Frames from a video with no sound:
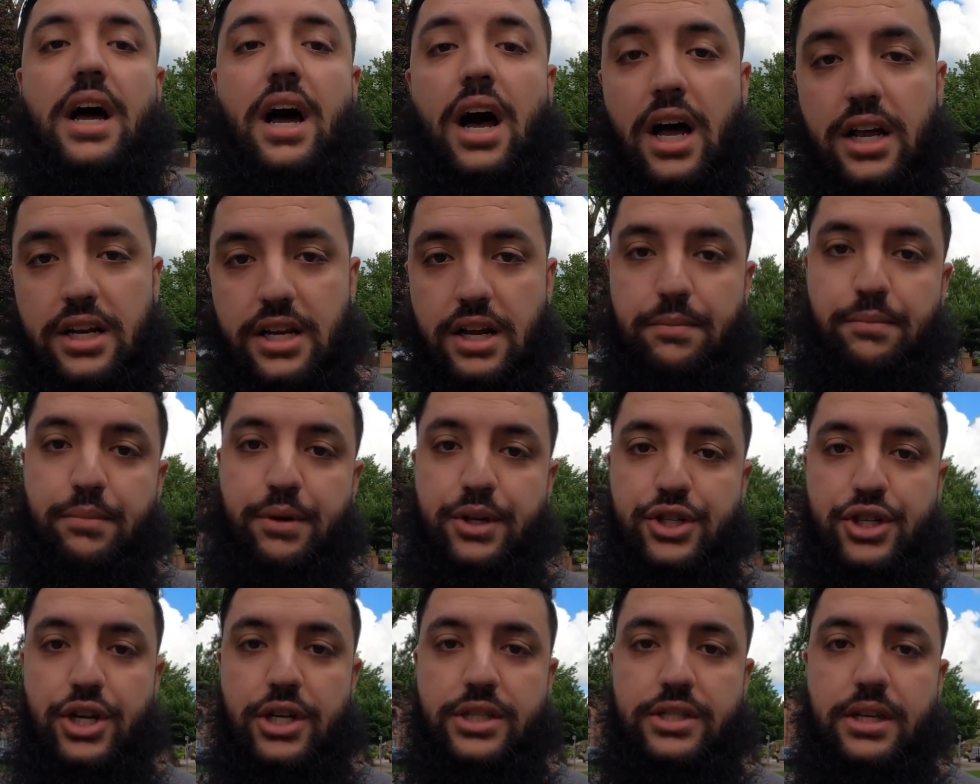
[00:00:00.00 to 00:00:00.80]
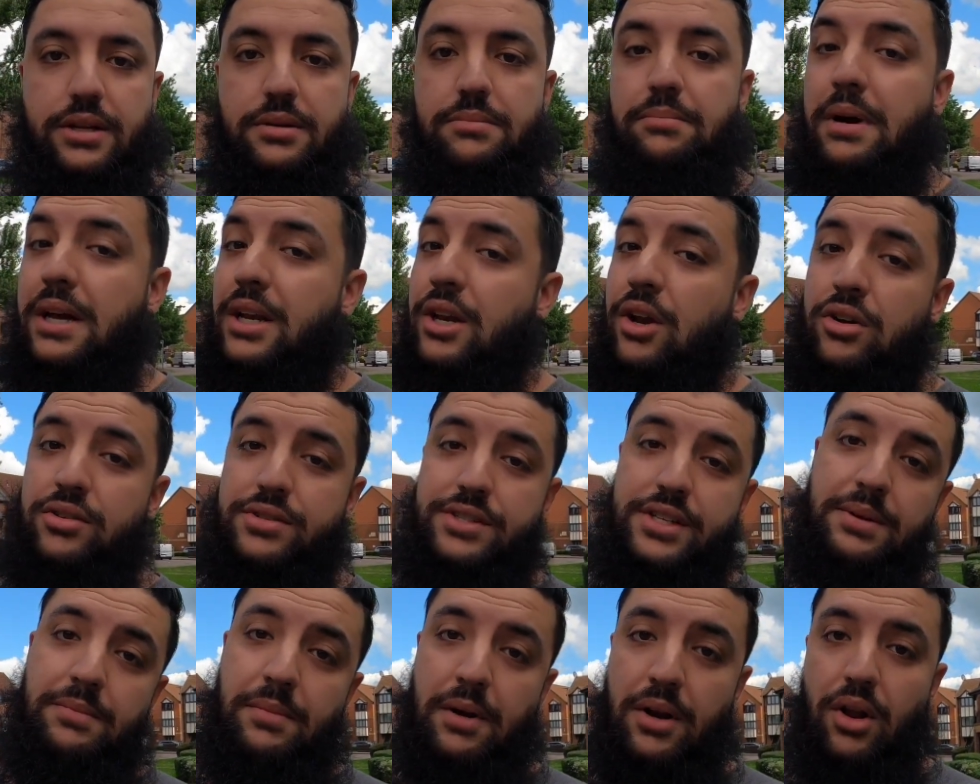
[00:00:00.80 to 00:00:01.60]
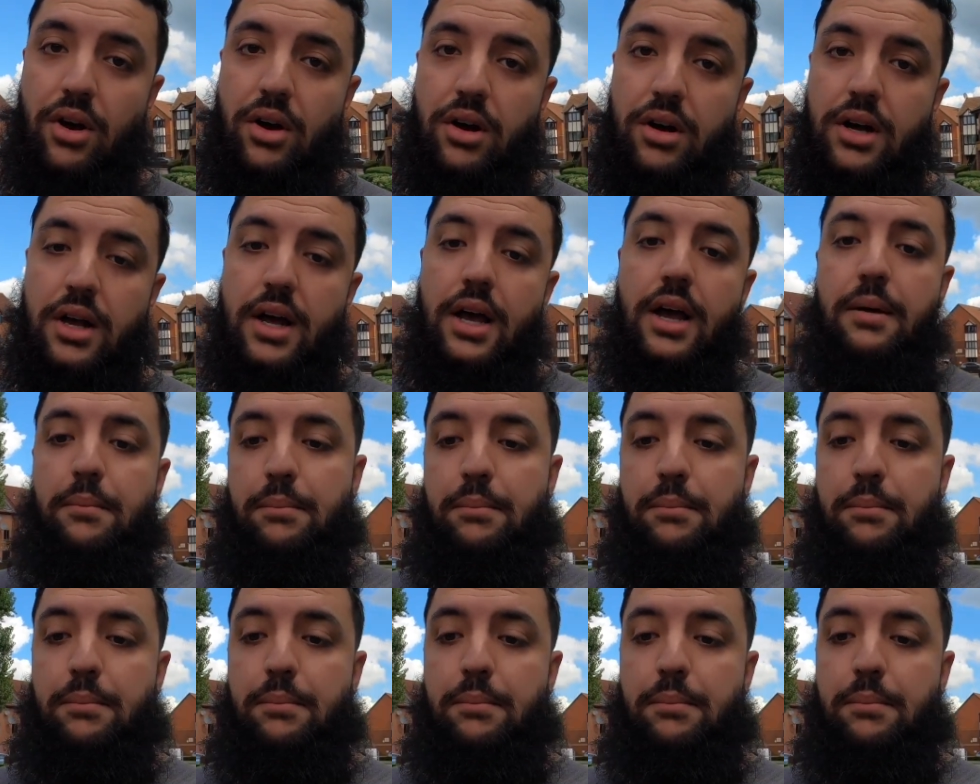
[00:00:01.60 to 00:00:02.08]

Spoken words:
I highly appreciate it. It may not seem a lot,